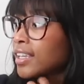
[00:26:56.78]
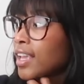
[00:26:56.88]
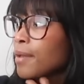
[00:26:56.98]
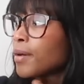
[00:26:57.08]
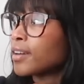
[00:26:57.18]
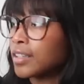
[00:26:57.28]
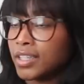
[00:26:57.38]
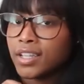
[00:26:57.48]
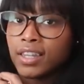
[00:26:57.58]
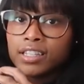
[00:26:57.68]
it came out
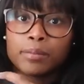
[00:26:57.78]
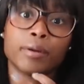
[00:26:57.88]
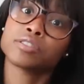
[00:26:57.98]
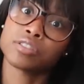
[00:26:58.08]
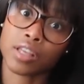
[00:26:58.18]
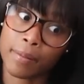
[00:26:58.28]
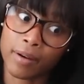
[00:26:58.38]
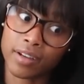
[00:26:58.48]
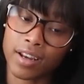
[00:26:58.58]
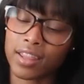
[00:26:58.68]
good. Like, the pictures came
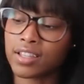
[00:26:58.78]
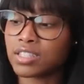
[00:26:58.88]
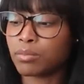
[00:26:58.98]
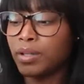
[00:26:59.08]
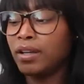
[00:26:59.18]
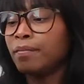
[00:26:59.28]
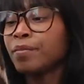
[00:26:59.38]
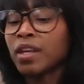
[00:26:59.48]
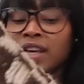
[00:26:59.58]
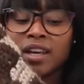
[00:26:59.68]
out good at least. But
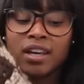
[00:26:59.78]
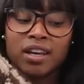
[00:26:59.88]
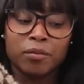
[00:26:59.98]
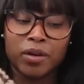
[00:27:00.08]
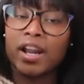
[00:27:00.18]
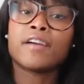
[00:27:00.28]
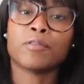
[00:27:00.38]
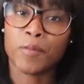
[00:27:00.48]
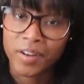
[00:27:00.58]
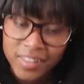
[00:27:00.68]
would I
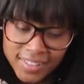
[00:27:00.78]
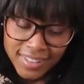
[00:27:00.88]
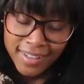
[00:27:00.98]
ever wear this